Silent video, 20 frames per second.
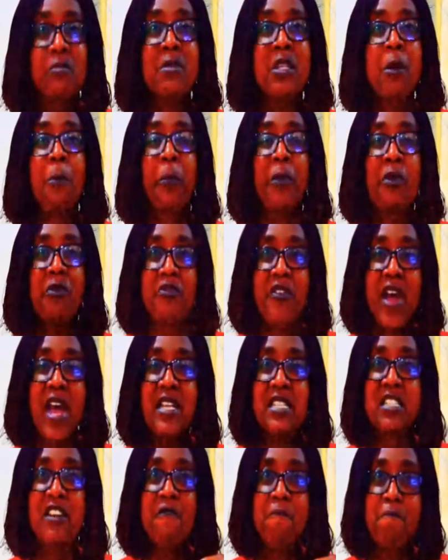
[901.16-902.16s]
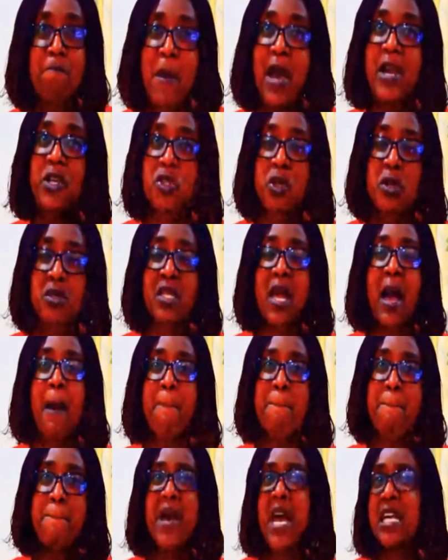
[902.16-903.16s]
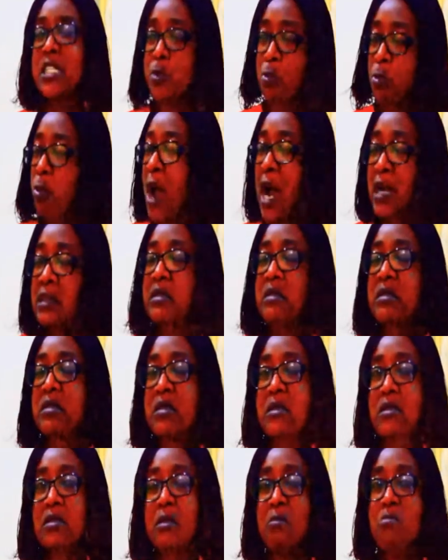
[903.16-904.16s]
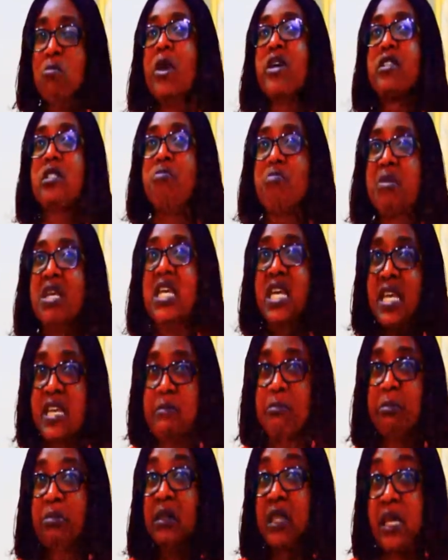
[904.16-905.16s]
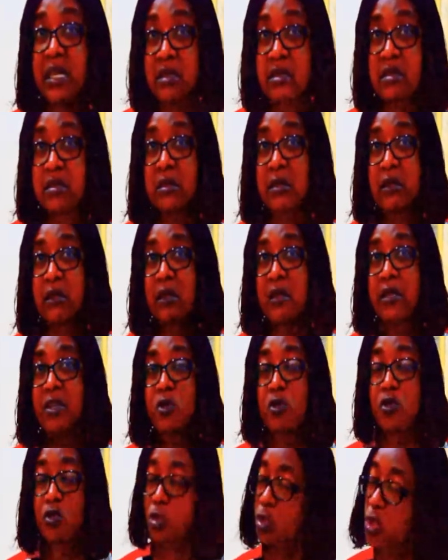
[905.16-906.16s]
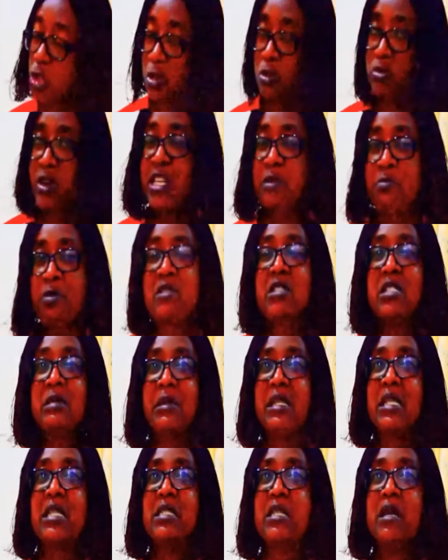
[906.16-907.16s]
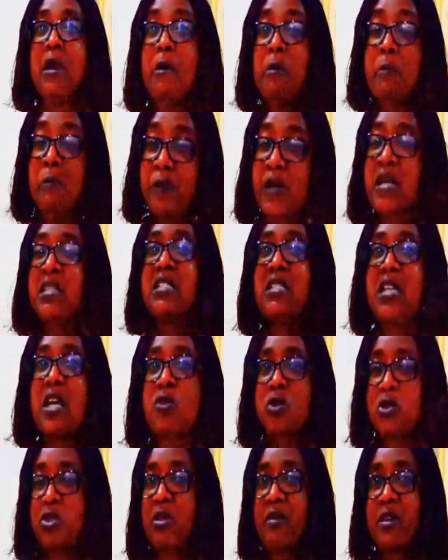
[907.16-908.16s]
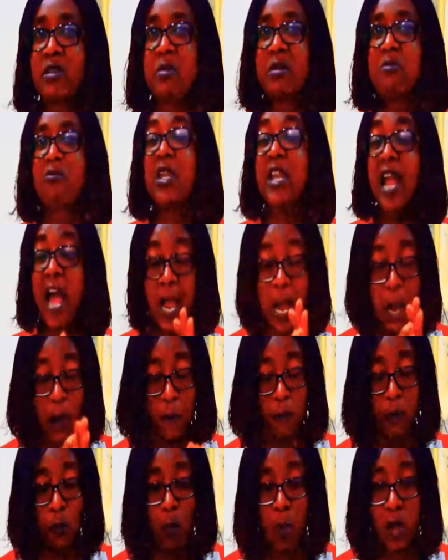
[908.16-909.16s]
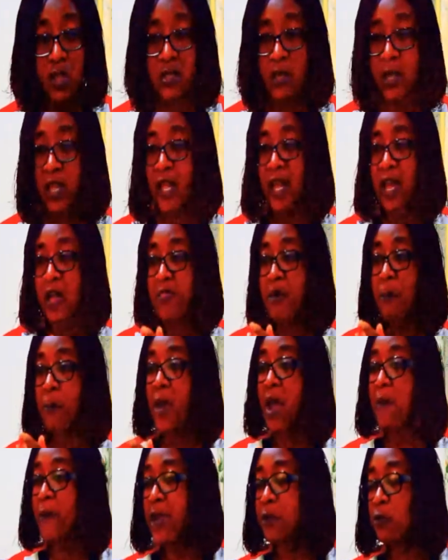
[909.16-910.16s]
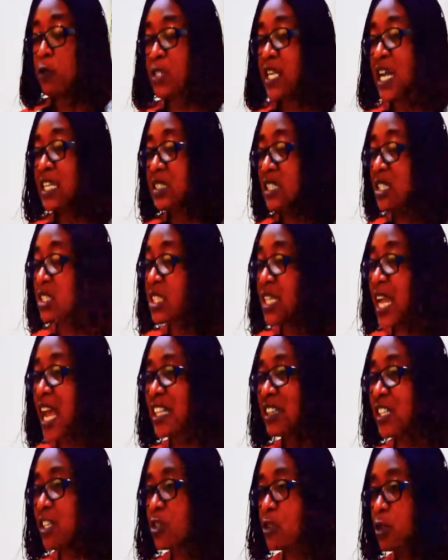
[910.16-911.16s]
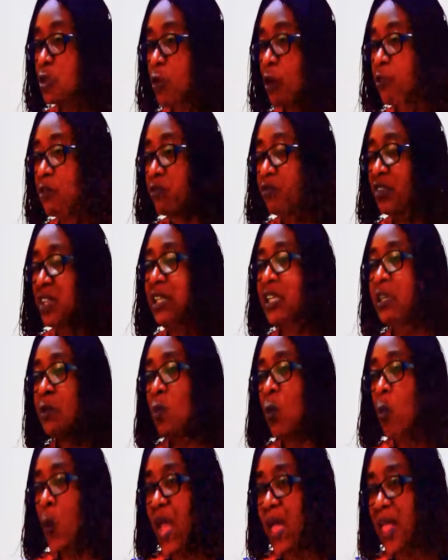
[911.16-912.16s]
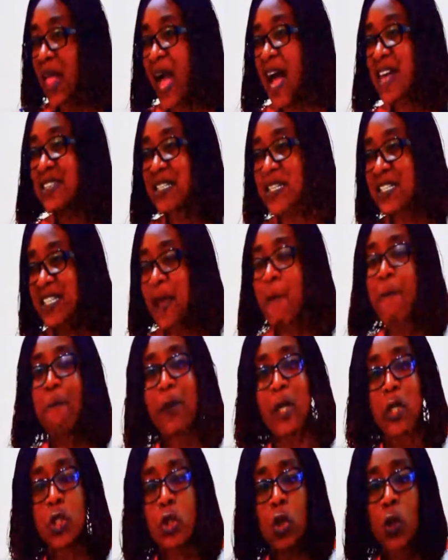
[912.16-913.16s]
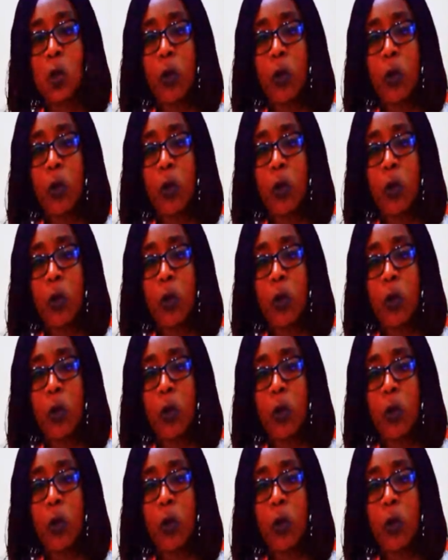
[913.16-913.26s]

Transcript: the preventive measures, best practices must be in place. Social responsibility, personal social responsibility. In other words, the parent knows that this child is not feeling well, has a temperature.